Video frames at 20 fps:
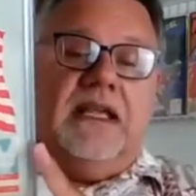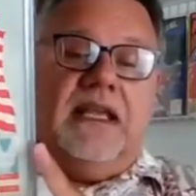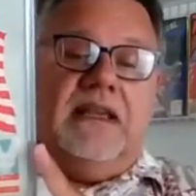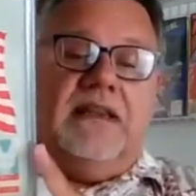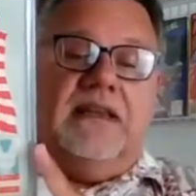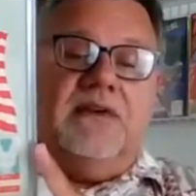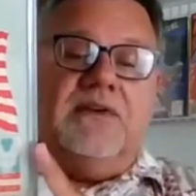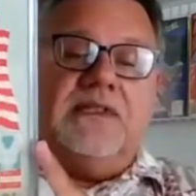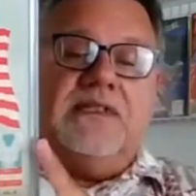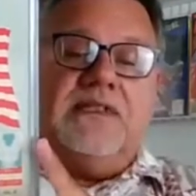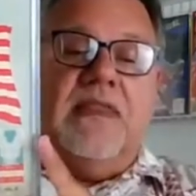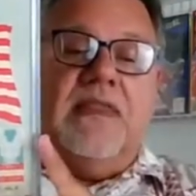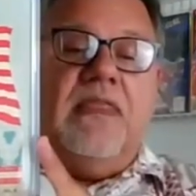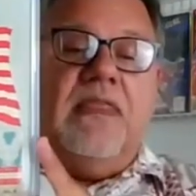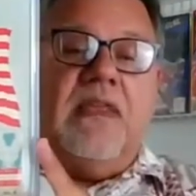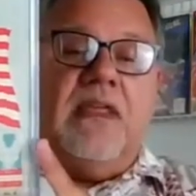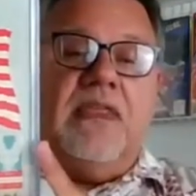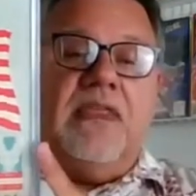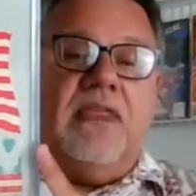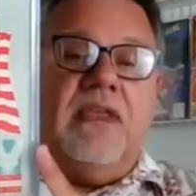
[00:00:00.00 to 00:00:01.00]
And there is
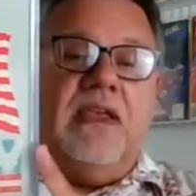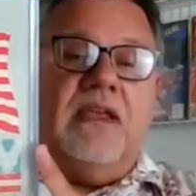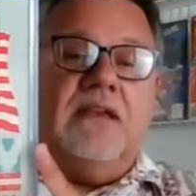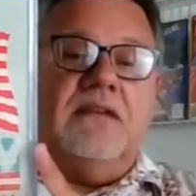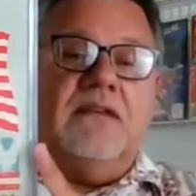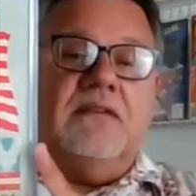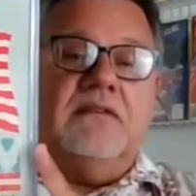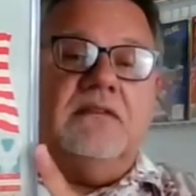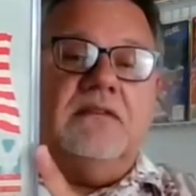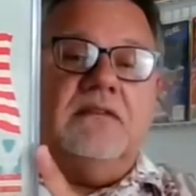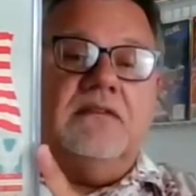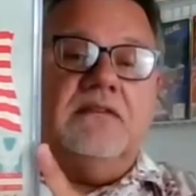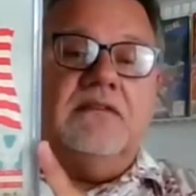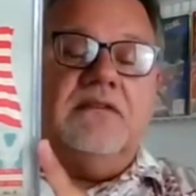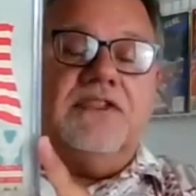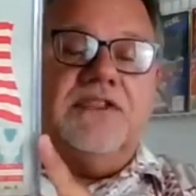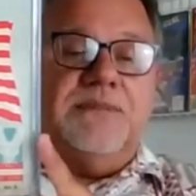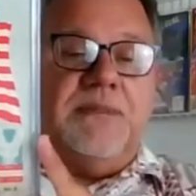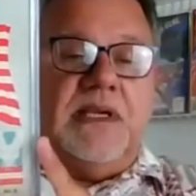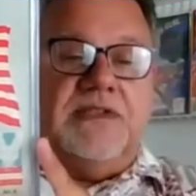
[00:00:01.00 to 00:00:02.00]
nothing
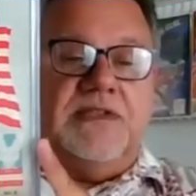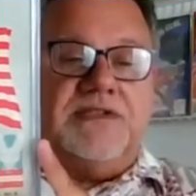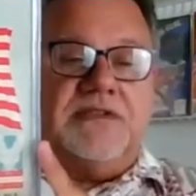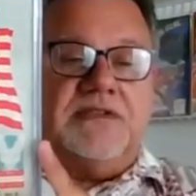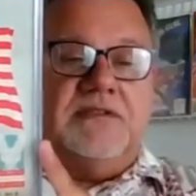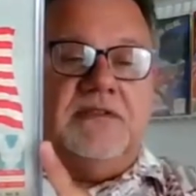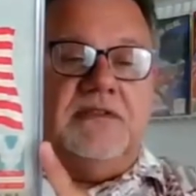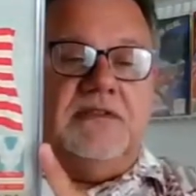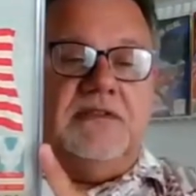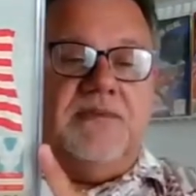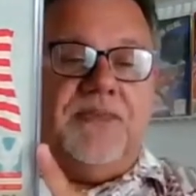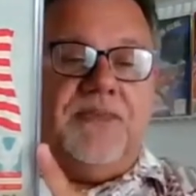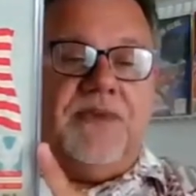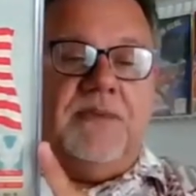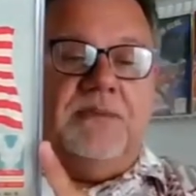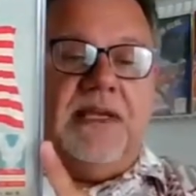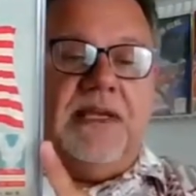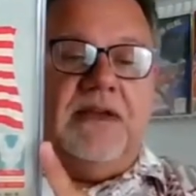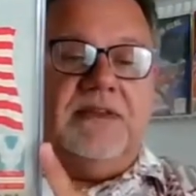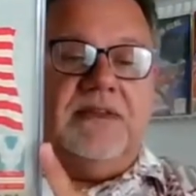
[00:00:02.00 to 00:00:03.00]
special
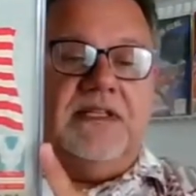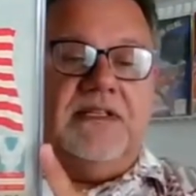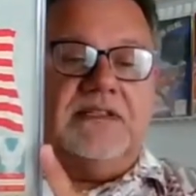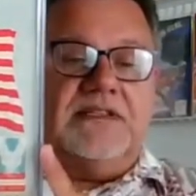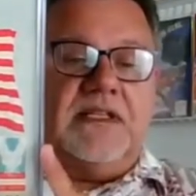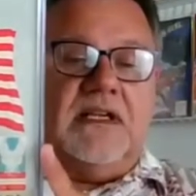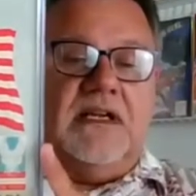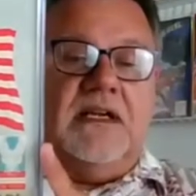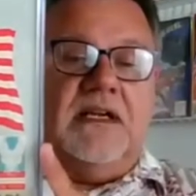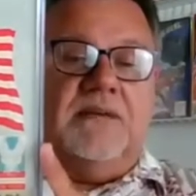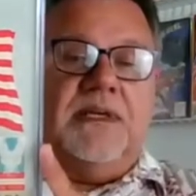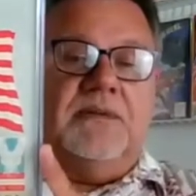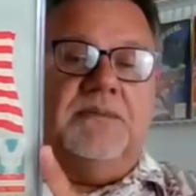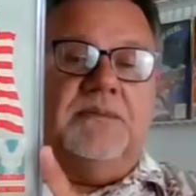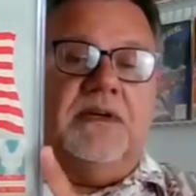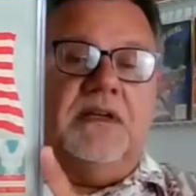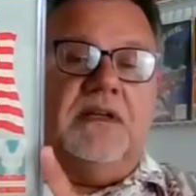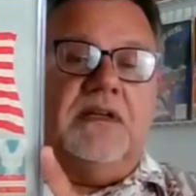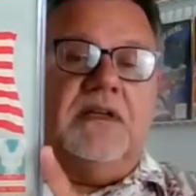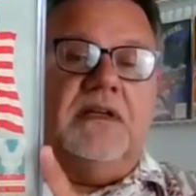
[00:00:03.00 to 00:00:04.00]
about this comic
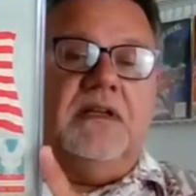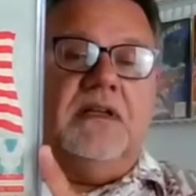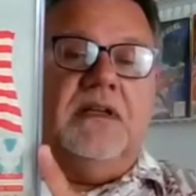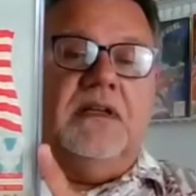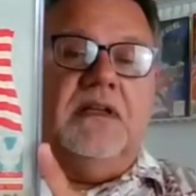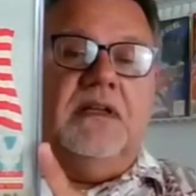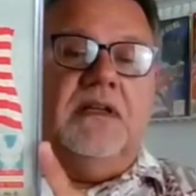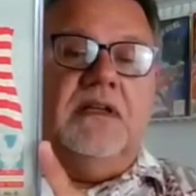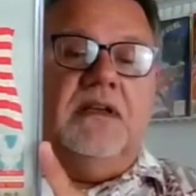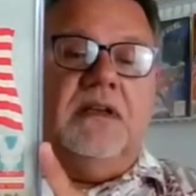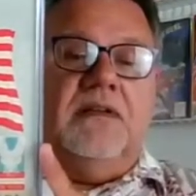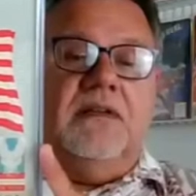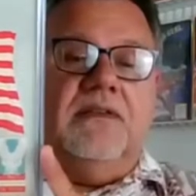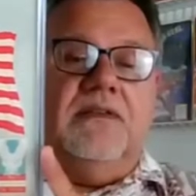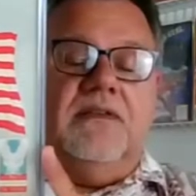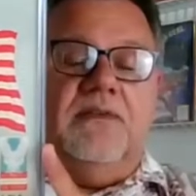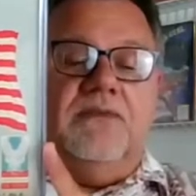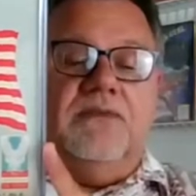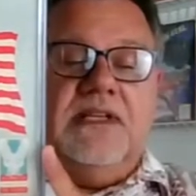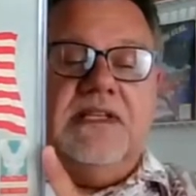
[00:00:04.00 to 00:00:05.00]
book.
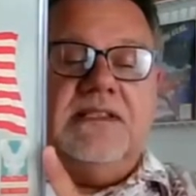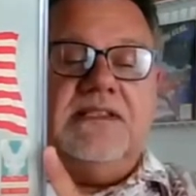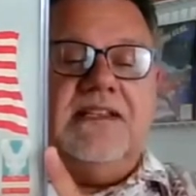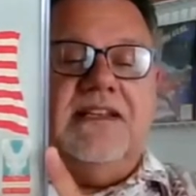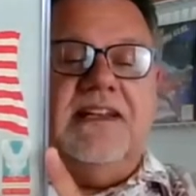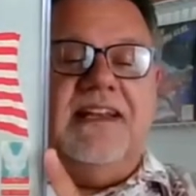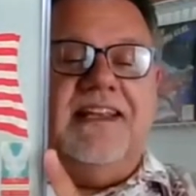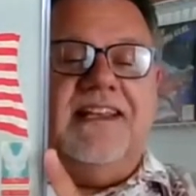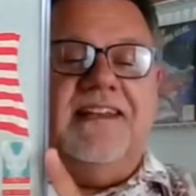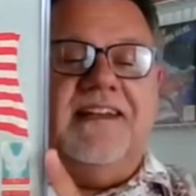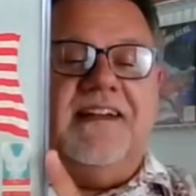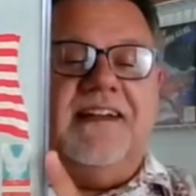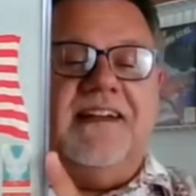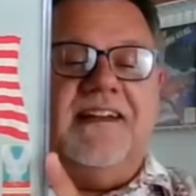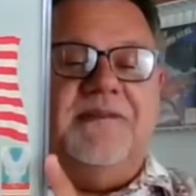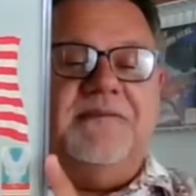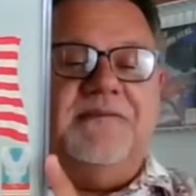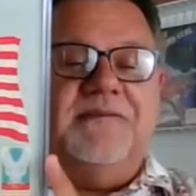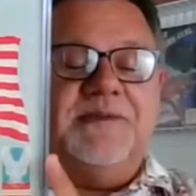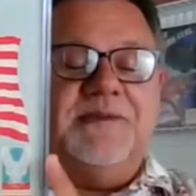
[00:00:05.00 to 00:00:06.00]
The reason I got
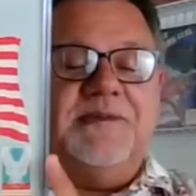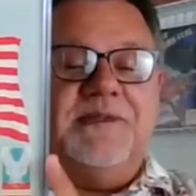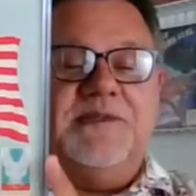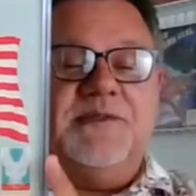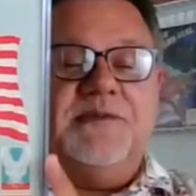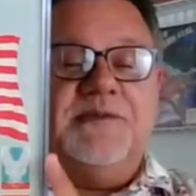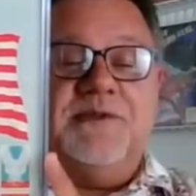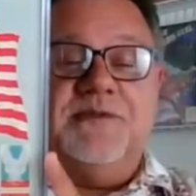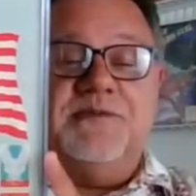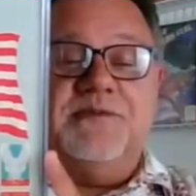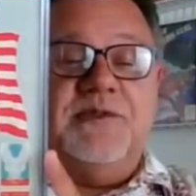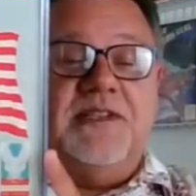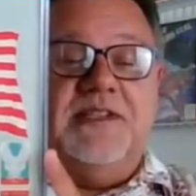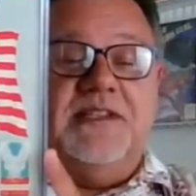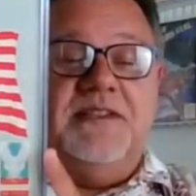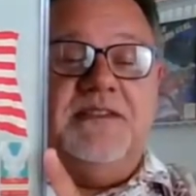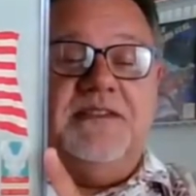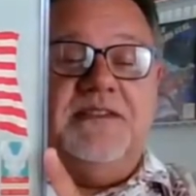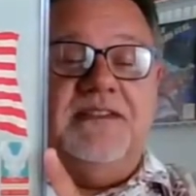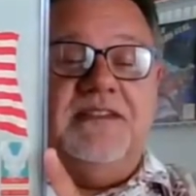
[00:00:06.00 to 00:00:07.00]
it was because it was a
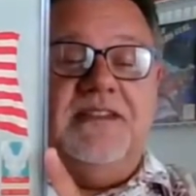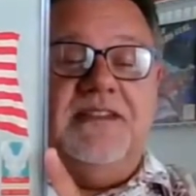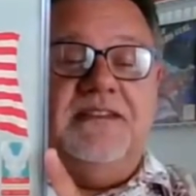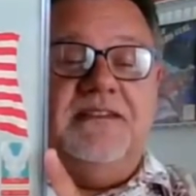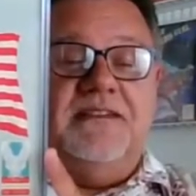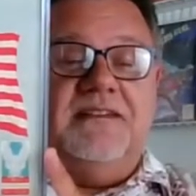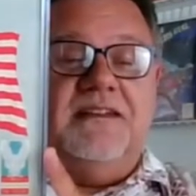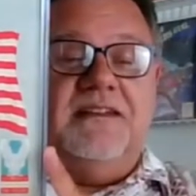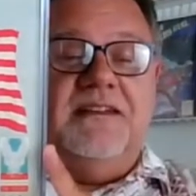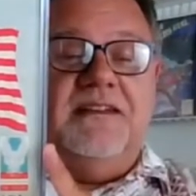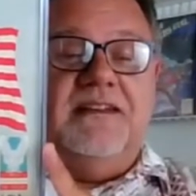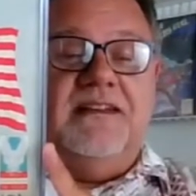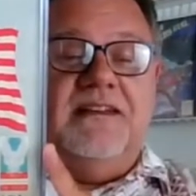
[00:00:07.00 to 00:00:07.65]
really good deal.